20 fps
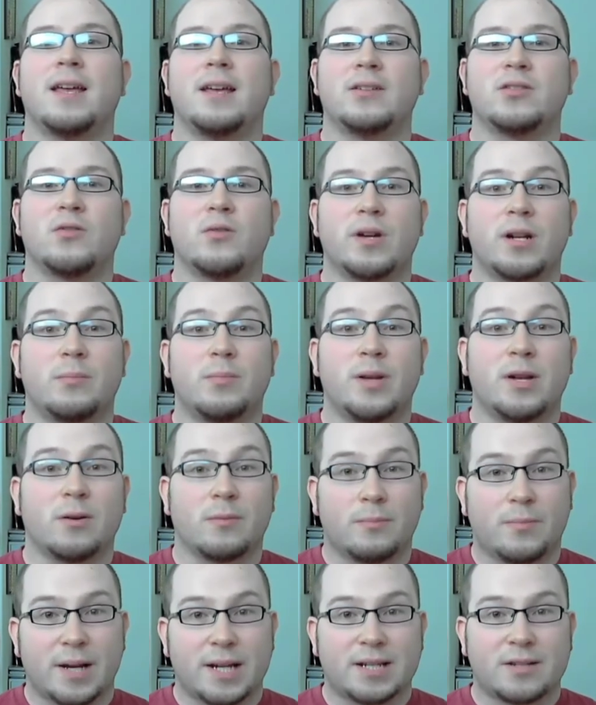is going to be
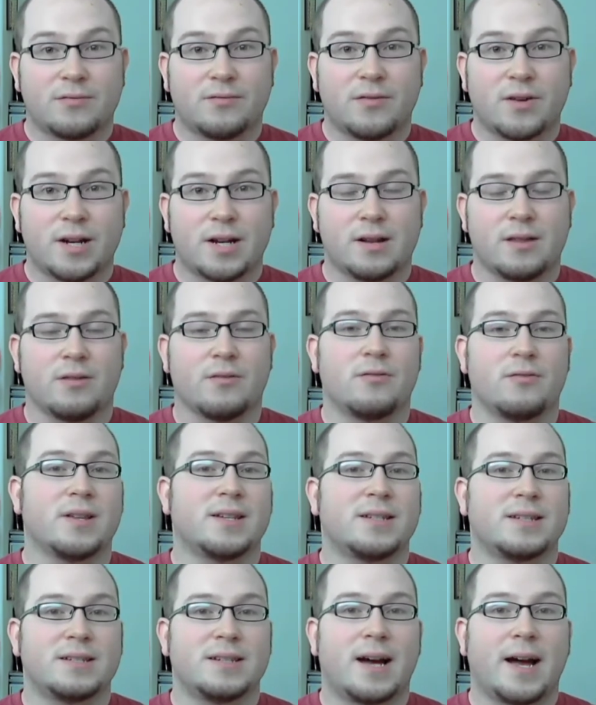your best friend through
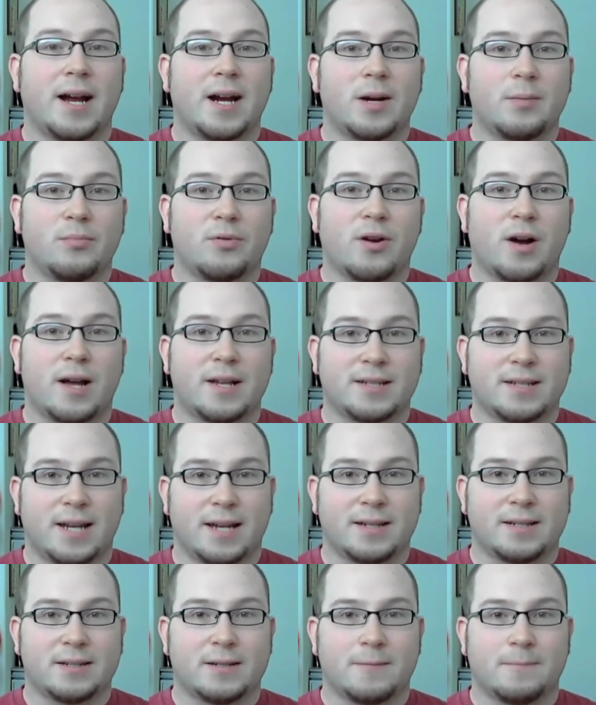this entire
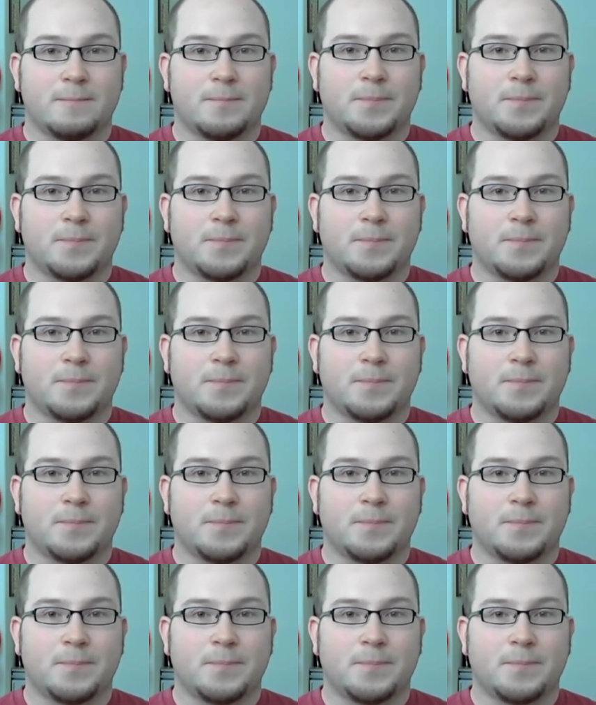process.